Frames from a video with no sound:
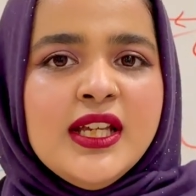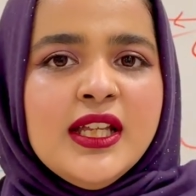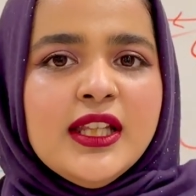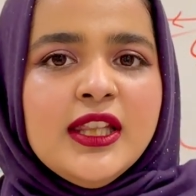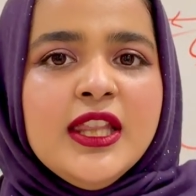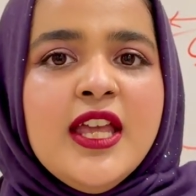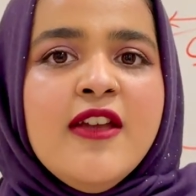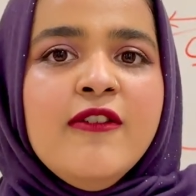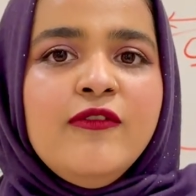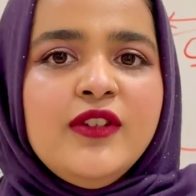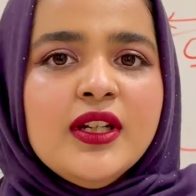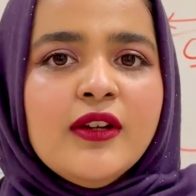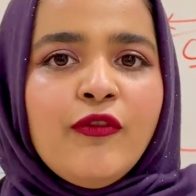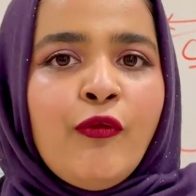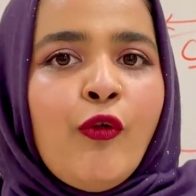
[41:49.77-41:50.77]
lived
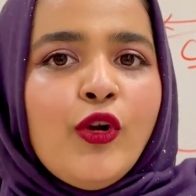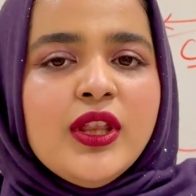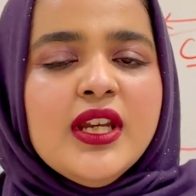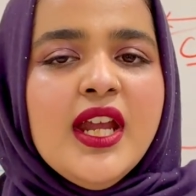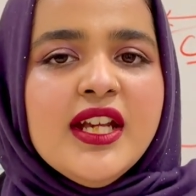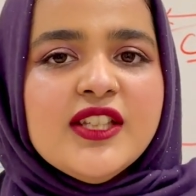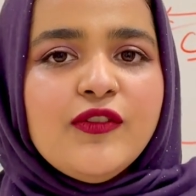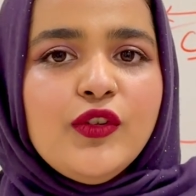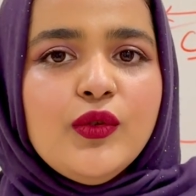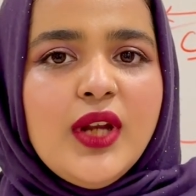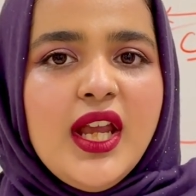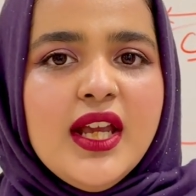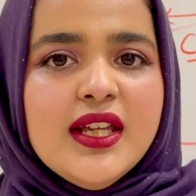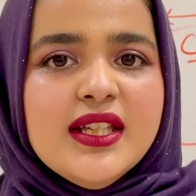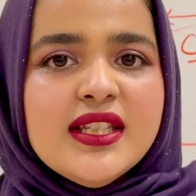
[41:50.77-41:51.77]
for the next few
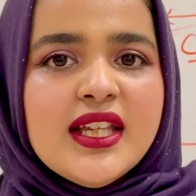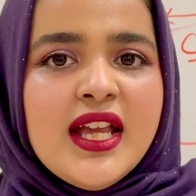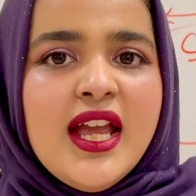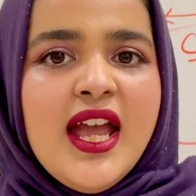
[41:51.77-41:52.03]
days